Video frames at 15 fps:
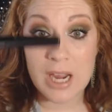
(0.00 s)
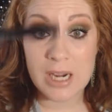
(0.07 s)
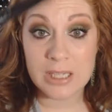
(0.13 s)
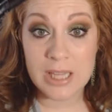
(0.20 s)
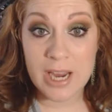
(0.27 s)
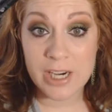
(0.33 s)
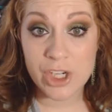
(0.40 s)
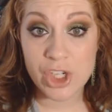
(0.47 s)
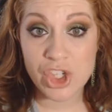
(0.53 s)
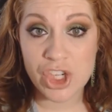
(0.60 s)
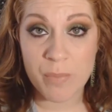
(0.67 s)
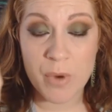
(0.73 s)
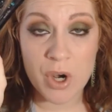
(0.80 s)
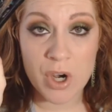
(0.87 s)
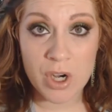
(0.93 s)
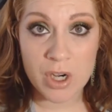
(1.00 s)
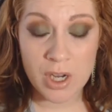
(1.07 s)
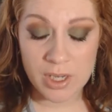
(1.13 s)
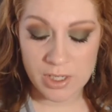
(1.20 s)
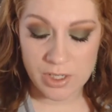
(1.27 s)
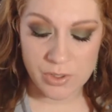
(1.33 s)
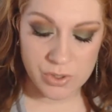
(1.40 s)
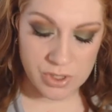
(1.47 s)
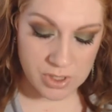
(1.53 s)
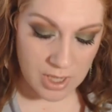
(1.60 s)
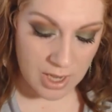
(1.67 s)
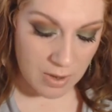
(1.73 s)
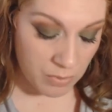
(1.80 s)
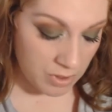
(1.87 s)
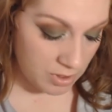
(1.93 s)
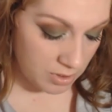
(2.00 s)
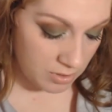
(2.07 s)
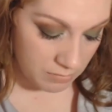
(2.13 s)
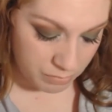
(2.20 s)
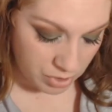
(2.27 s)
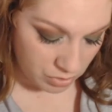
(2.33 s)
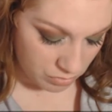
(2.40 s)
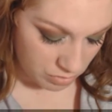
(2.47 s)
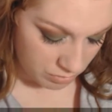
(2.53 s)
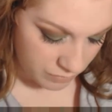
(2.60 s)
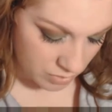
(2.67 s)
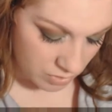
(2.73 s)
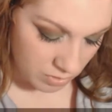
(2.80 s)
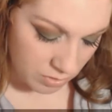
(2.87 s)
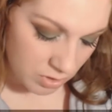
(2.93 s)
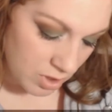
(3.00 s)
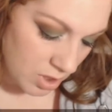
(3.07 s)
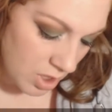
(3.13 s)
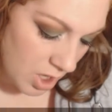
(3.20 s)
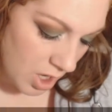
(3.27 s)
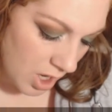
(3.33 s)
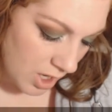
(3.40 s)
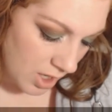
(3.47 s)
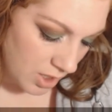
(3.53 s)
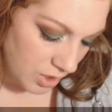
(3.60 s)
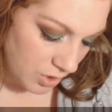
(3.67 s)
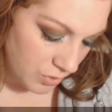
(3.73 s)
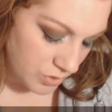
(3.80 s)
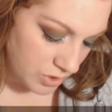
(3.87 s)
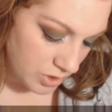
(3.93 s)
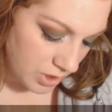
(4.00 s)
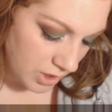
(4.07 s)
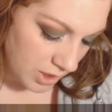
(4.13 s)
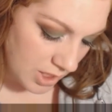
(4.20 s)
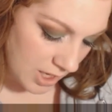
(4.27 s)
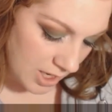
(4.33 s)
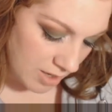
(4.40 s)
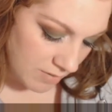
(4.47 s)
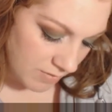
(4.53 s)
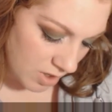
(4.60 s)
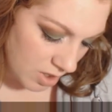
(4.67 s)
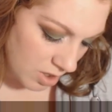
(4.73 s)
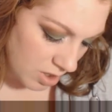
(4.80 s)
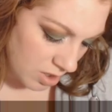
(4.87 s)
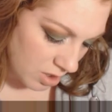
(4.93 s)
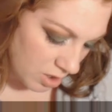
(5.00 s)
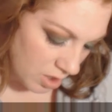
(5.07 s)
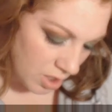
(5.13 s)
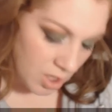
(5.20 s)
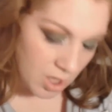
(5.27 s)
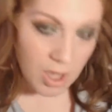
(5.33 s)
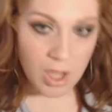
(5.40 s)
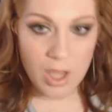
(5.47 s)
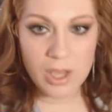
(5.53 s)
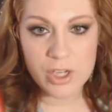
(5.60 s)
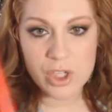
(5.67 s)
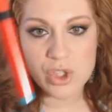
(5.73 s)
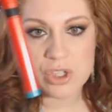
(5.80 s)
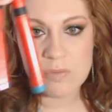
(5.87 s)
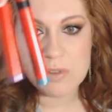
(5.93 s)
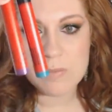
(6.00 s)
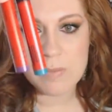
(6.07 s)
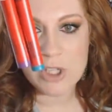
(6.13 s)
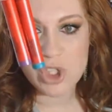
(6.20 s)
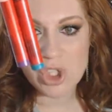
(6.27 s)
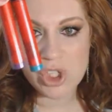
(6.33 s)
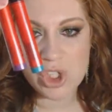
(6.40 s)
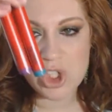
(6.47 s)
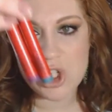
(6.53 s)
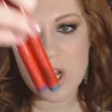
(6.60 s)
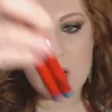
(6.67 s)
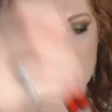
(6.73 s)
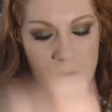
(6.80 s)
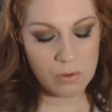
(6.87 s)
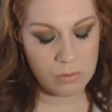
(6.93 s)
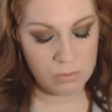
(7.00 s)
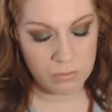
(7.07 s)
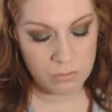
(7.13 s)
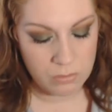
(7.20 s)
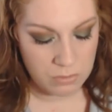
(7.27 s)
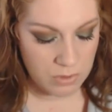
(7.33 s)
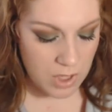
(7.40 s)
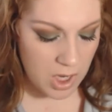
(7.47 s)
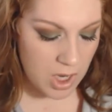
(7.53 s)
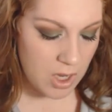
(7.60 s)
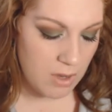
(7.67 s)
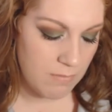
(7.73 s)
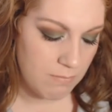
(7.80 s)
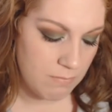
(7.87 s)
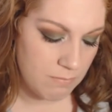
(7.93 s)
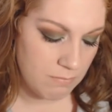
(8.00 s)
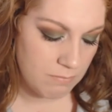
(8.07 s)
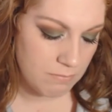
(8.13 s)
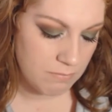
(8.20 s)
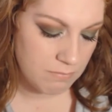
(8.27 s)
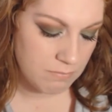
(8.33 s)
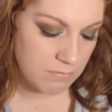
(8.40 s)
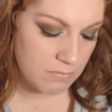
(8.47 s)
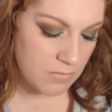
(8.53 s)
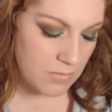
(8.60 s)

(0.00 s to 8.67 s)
Lilac Shimmer. I used that one. Beautiful. I used the Avon Extreme Dimension Shadow um,